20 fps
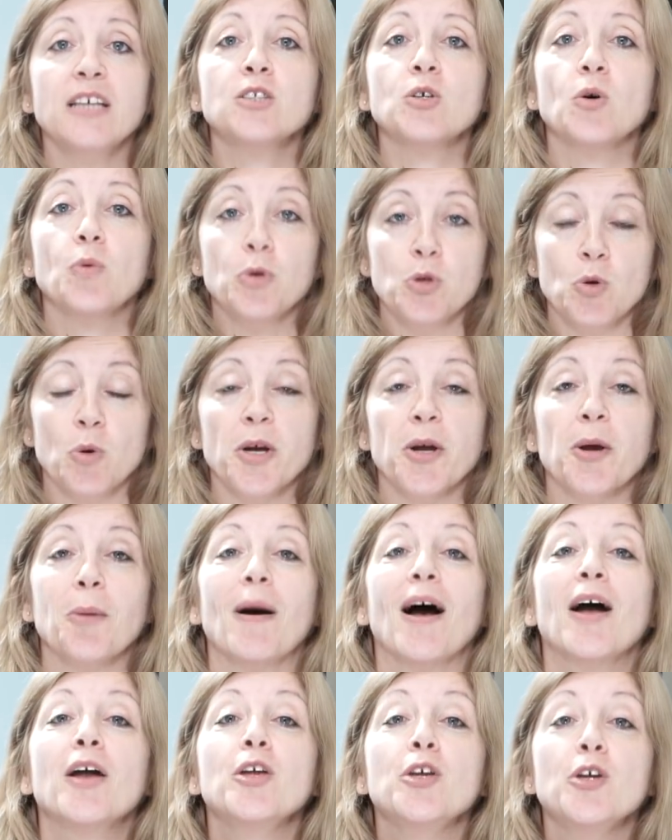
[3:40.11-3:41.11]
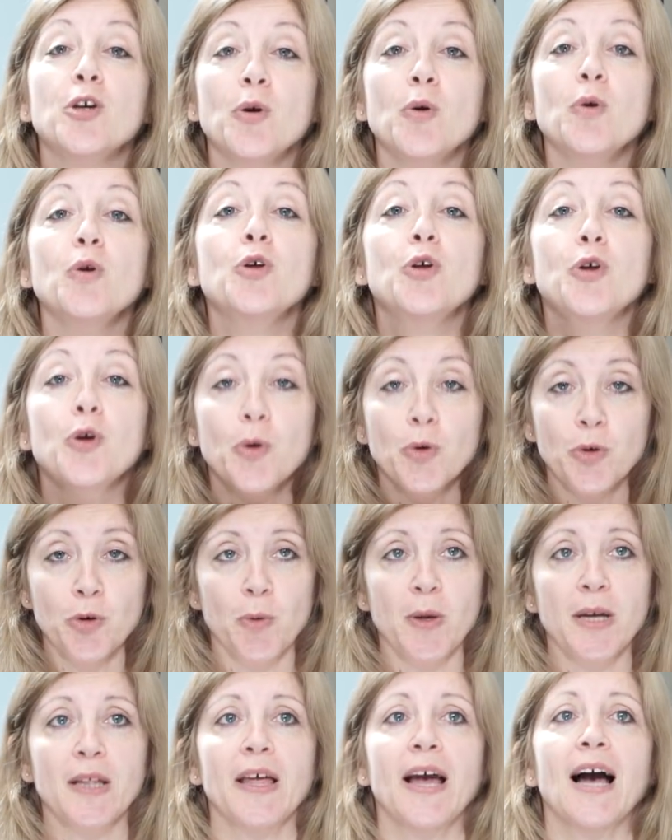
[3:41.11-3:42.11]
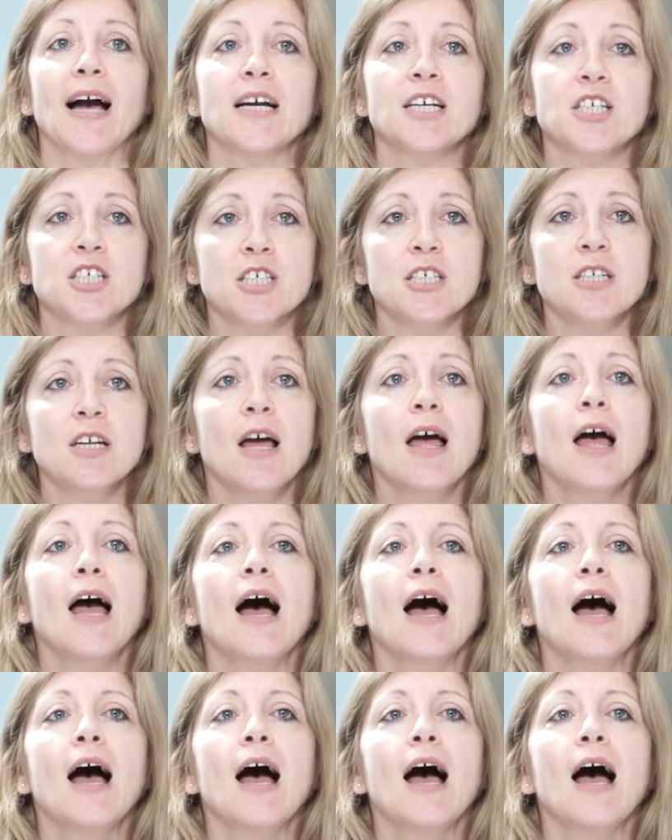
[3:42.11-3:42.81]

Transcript: So we're talking about you doing the action,